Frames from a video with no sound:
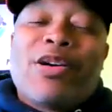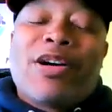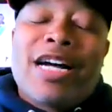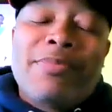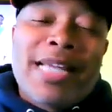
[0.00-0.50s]
It
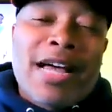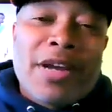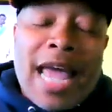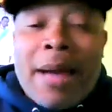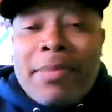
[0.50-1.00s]
comes
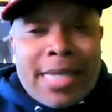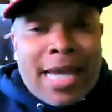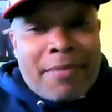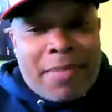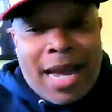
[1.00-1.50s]
out,
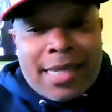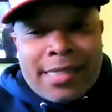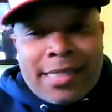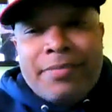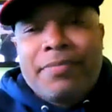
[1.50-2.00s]
Amazon buys
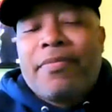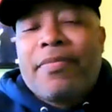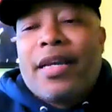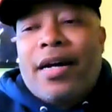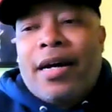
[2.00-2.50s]
it,
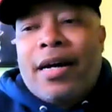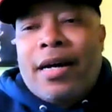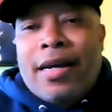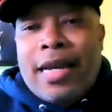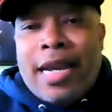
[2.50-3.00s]

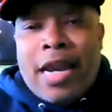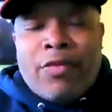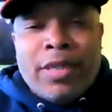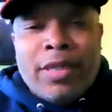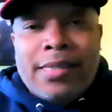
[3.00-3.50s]
and they
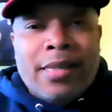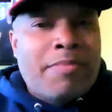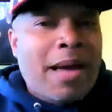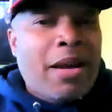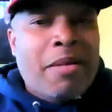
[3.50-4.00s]
released it
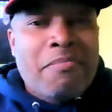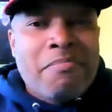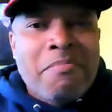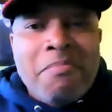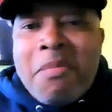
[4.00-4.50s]
about a
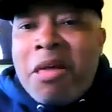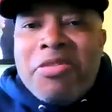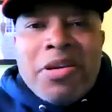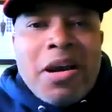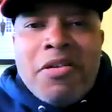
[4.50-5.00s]
month
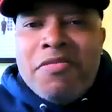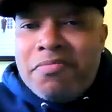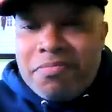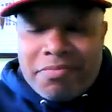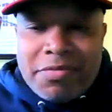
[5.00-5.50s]
ago
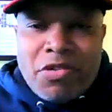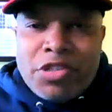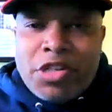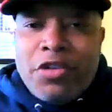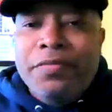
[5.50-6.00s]
or
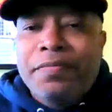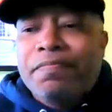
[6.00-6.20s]
so.